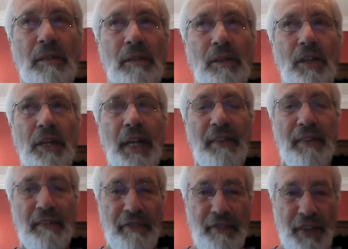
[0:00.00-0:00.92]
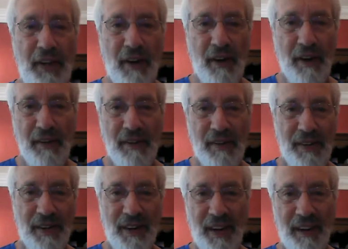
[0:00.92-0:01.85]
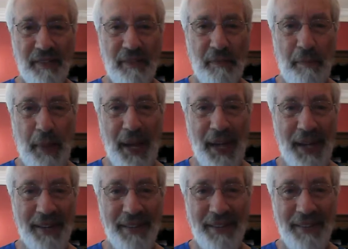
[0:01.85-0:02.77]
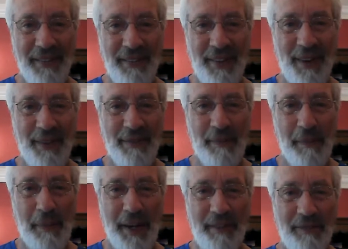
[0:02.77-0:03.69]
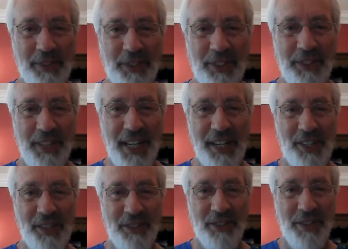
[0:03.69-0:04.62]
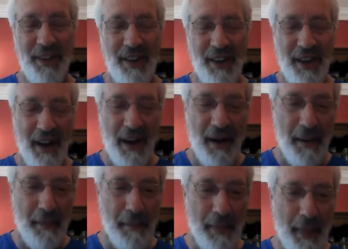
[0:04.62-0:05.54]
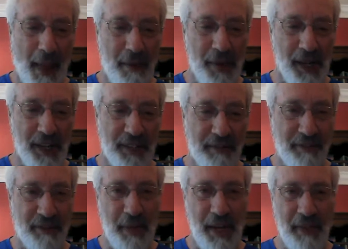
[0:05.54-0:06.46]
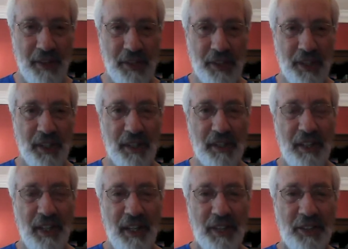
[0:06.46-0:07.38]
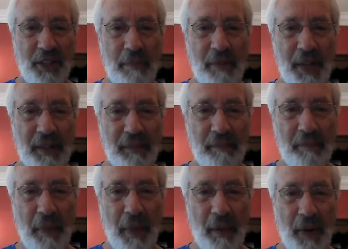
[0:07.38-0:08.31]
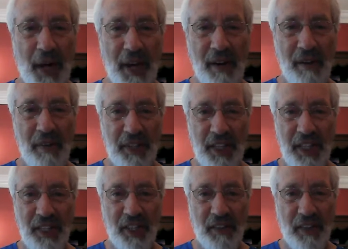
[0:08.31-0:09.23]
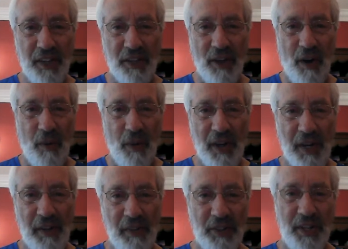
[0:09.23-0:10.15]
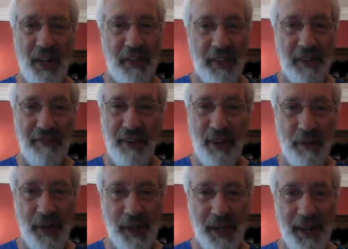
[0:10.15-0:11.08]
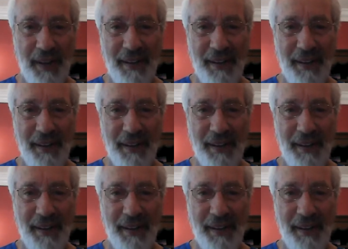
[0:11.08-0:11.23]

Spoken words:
look at the fear of pain, fear of painful sensations, I realize that for me, there's still something, when I hear the teaching that it's all one and there's nothing to fear, really.